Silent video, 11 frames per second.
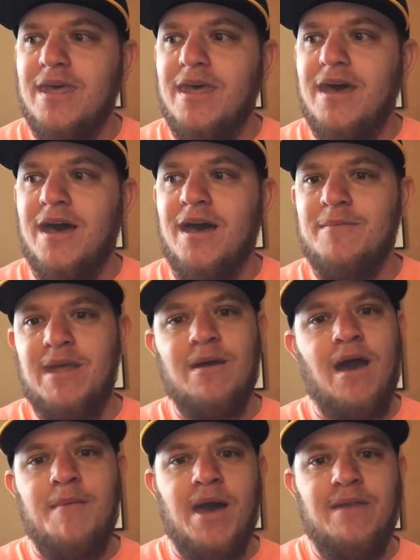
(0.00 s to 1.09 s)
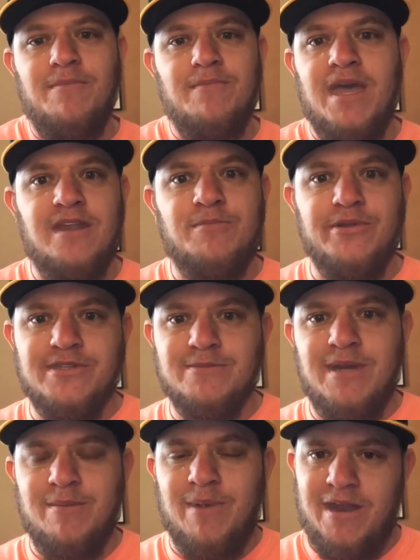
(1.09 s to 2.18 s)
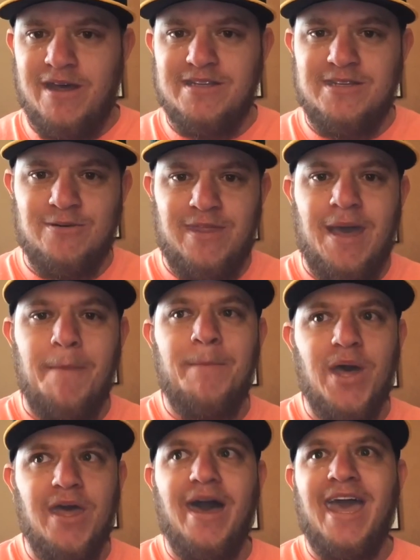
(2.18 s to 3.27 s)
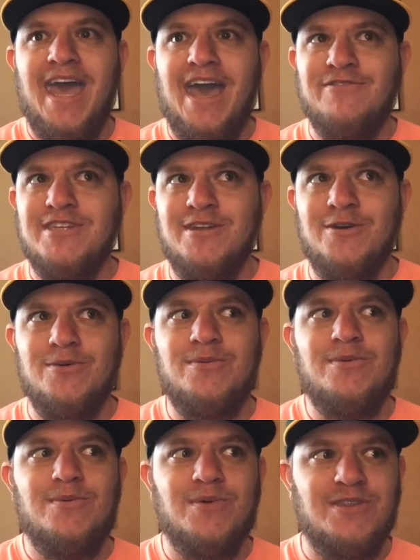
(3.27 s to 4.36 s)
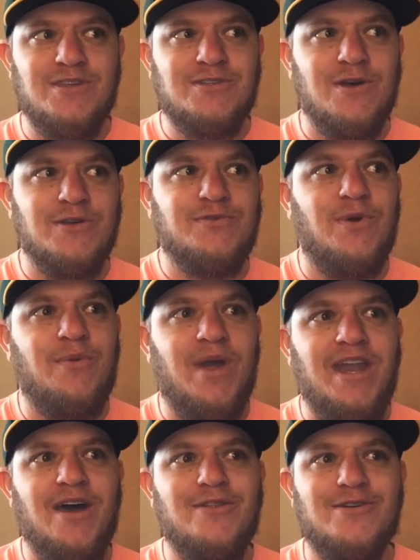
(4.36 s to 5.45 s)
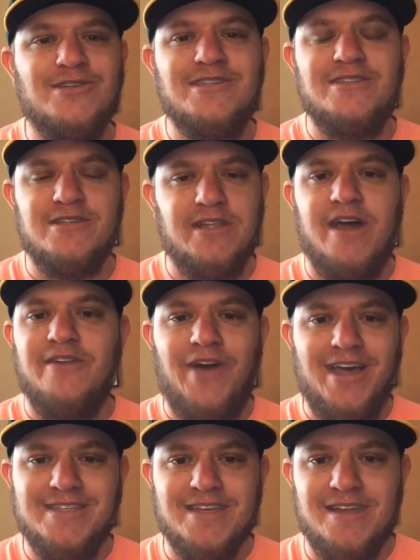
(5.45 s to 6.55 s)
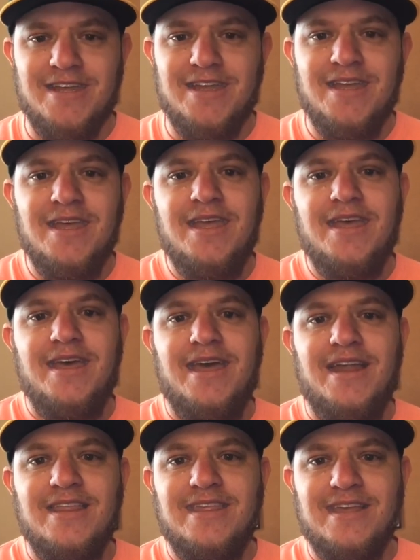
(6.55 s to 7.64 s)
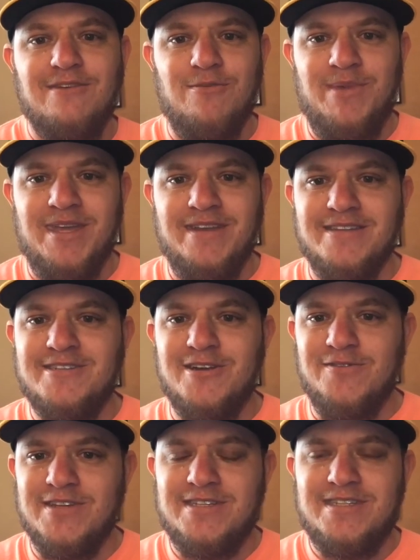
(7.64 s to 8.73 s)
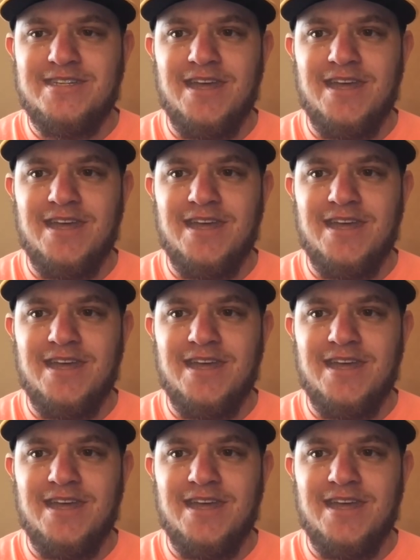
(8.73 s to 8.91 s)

And I might end up losing money by not doing that, but I have to know what this goes for. And right now there's a lot of eyes on it, and I think it would be a disservice